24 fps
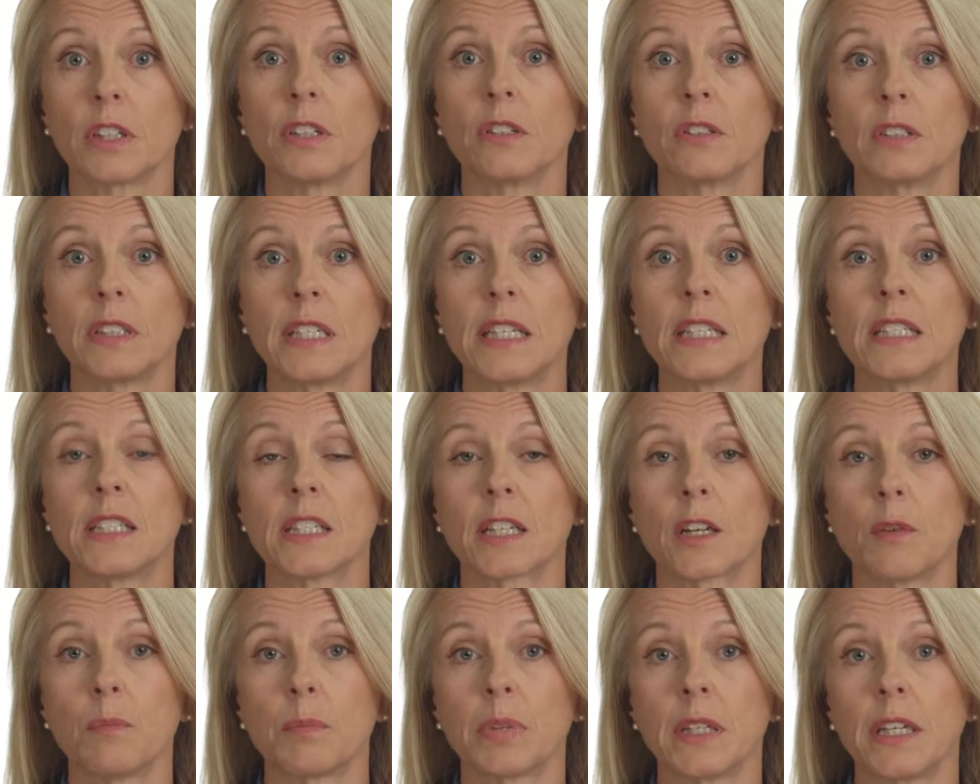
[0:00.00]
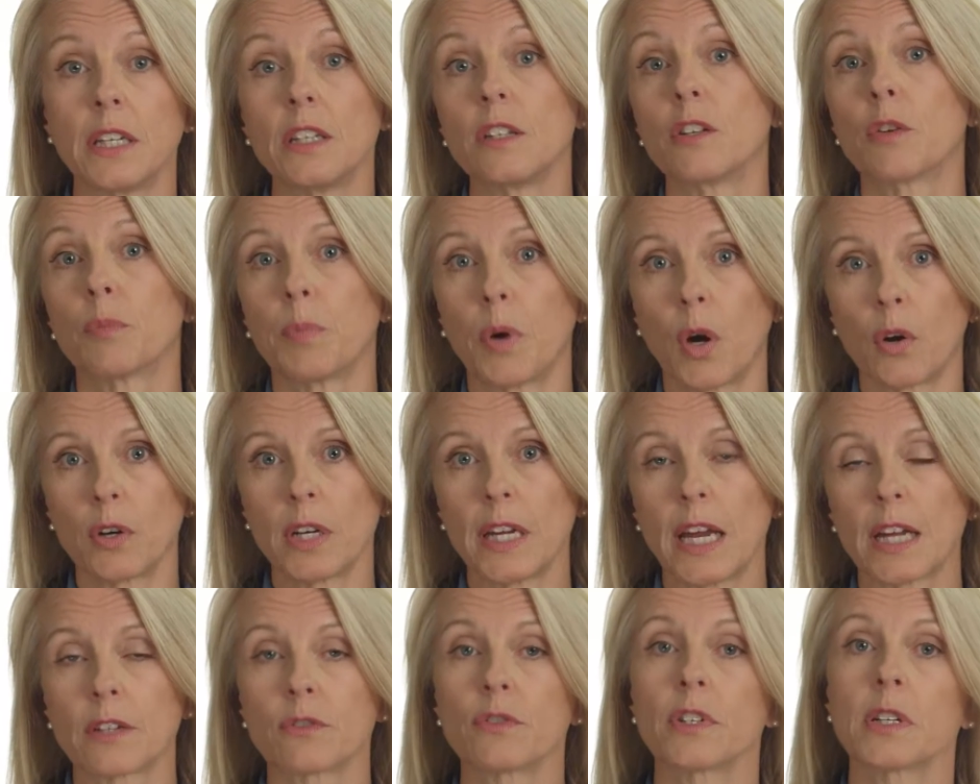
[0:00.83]
you'll need to complete your
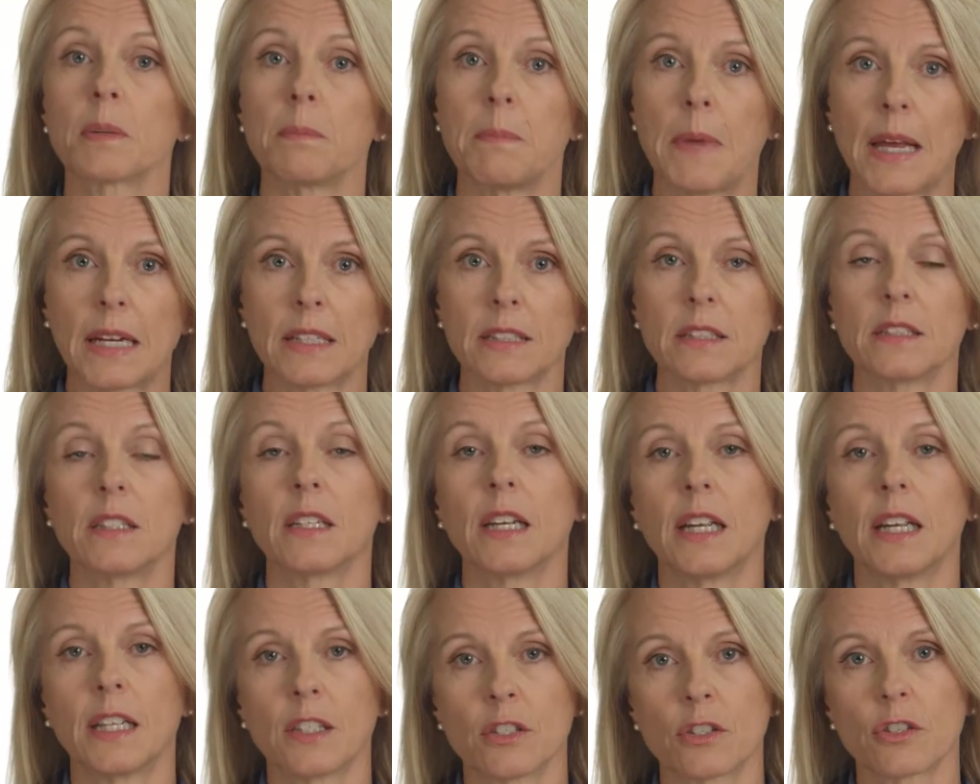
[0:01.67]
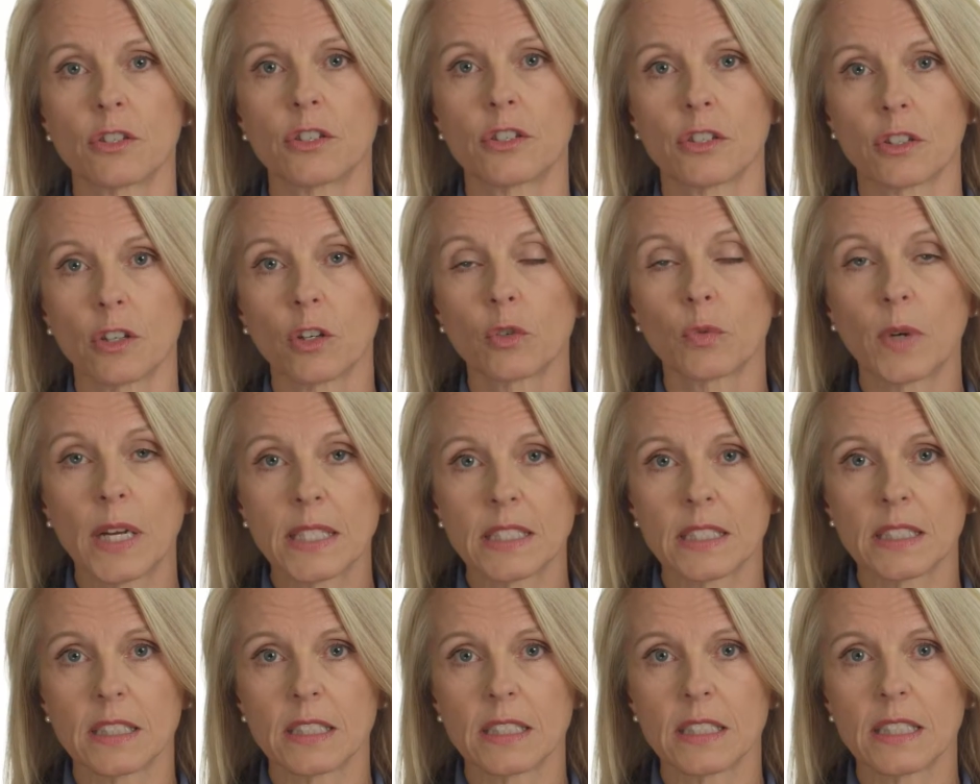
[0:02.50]
podiatric medicine and surgical
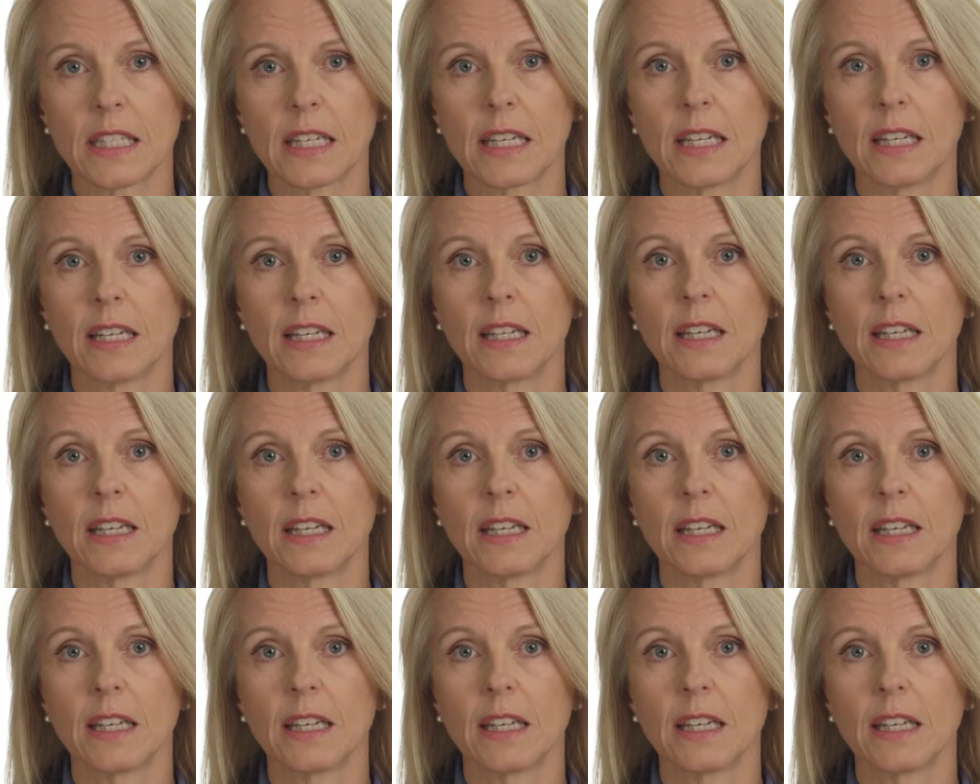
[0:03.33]
residency.